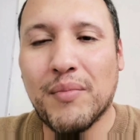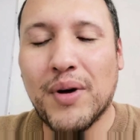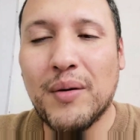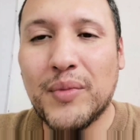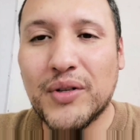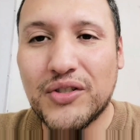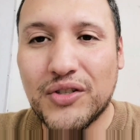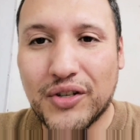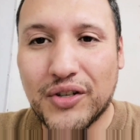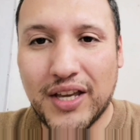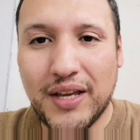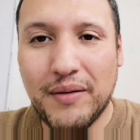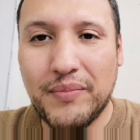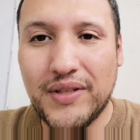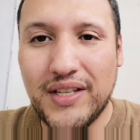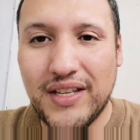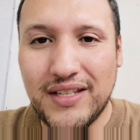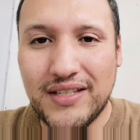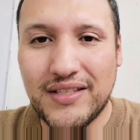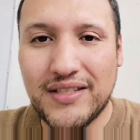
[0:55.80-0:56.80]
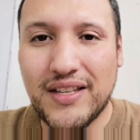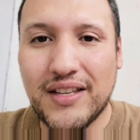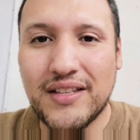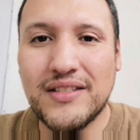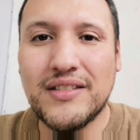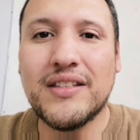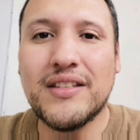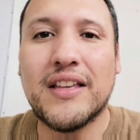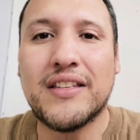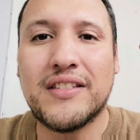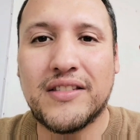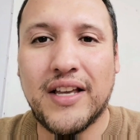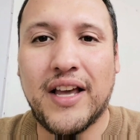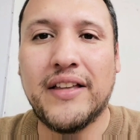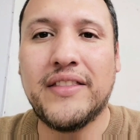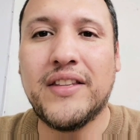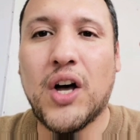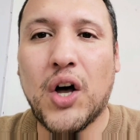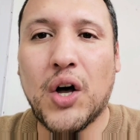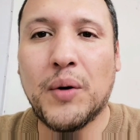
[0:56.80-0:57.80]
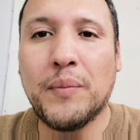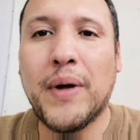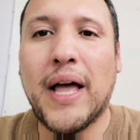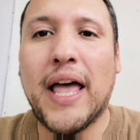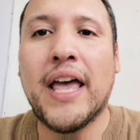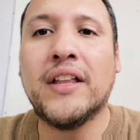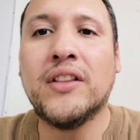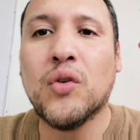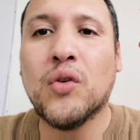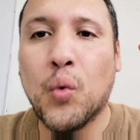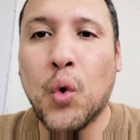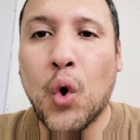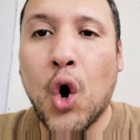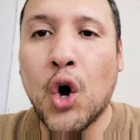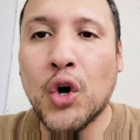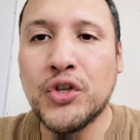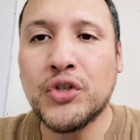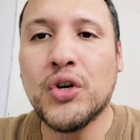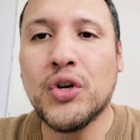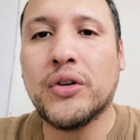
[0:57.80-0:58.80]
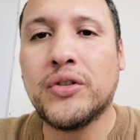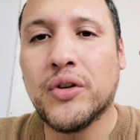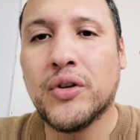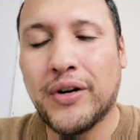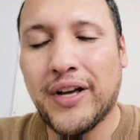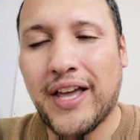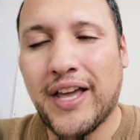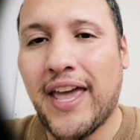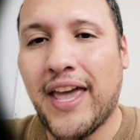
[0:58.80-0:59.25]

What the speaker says: Remember to keep distance, stay at home, and wash your